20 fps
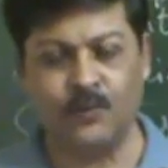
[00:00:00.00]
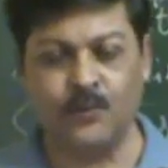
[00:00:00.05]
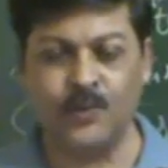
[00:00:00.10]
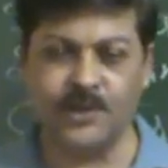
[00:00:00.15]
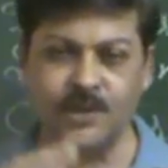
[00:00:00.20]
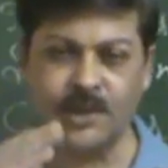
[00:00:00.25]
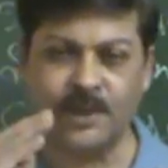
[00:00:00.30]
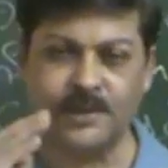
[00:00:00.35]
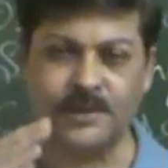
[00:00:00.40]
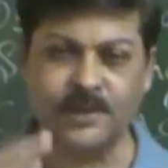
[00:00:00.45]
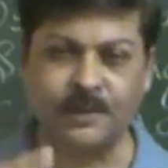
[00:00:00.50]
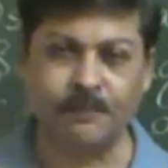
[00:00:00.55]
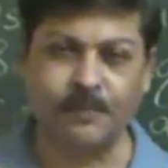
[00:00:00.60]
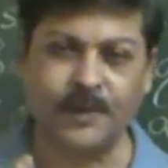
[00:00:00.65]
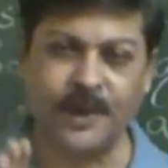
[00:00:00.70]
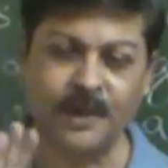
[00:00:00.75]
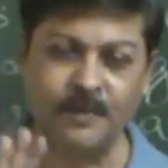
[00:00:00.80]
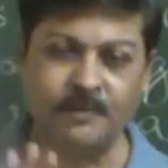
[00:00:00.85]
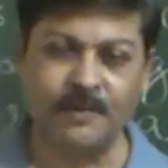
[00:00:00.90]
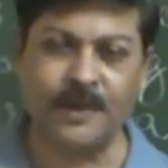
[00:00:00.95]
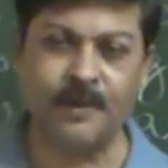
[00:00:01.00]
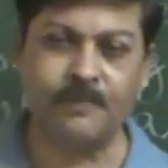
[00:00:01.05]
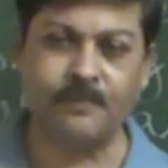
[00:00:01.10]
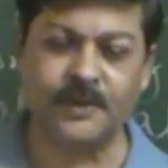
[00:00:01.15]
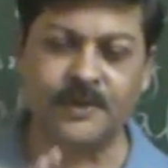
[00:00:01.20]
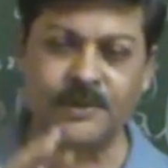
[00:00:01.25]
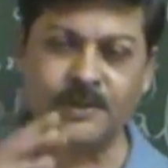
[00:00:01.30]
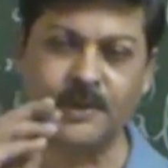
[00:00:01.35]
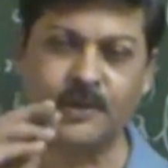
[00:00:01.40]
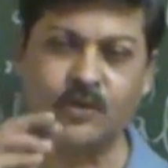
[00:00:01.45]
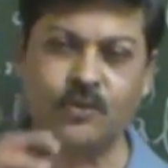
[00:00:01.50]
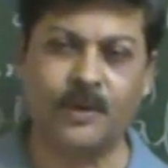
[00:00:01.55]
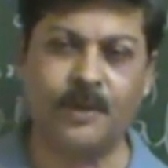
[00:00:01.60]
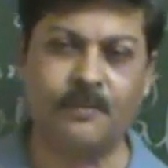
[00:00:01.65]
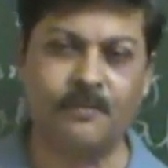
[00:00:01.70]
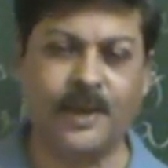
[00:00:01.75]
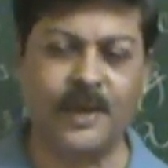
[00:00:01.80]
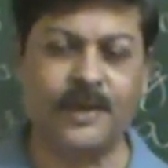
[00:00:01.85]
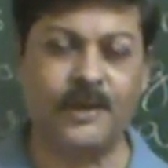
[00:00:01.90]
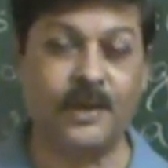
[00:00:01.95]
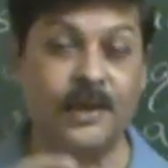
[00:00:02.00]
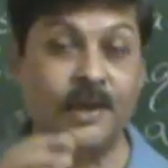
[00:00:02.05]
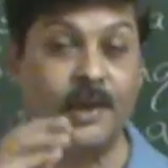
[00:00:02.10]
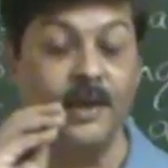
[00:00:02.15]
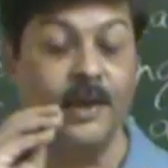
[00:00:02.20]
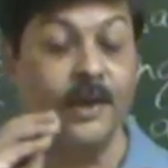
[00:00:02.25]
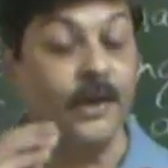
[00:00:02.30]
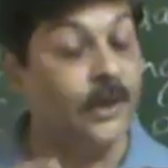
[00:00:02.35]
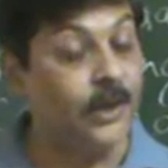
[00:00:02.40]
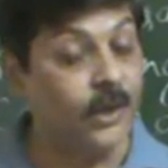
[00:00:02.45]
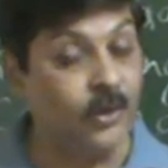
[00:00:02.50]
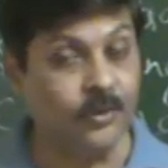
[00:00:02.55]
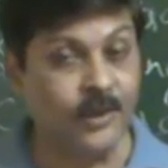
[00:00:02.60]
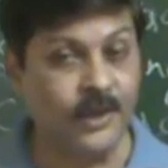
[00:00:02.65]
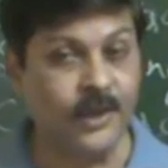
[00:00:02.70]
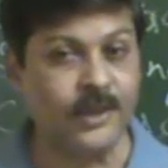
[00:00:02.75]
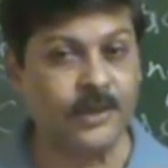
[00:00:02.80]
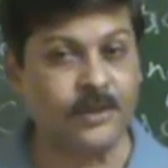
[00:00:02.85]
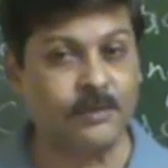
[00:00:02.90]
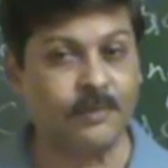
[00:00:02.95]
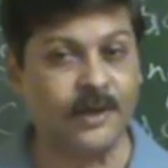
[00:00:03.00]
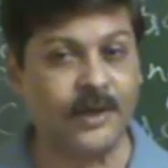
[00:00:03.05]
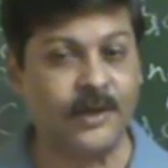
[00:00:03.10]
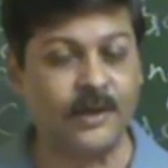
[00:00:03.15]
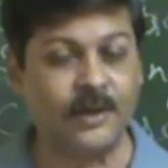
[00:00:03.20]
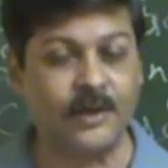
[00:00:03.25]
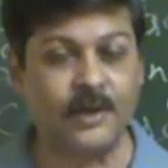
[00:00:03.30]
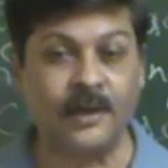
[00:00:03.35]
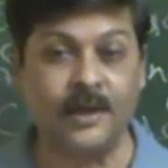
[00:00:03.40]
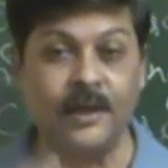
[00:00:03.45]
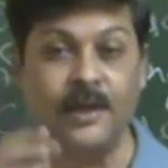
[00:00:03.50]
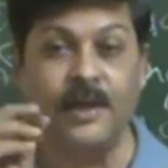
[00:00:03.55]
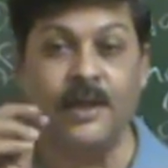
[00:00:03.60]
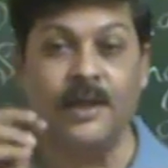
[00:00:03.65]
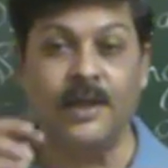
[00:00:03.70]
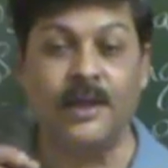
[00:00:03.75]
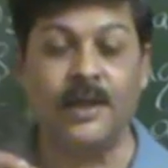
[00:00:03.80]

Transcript: which are supplied by a person to a minor during his minority,